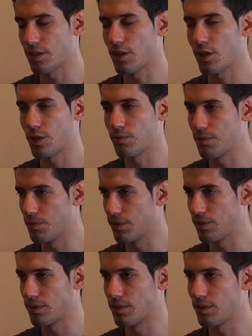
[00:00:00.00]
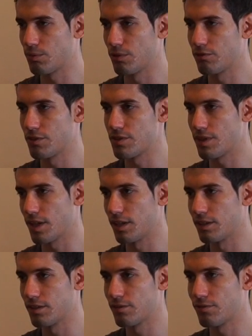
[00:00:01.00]
economy model that we've
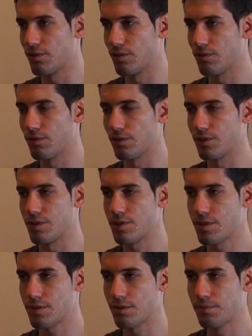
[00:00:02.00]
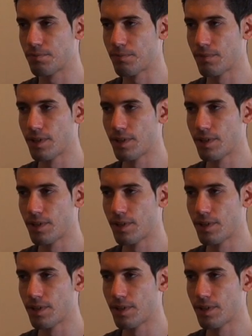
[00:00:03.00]
designed for, for this system.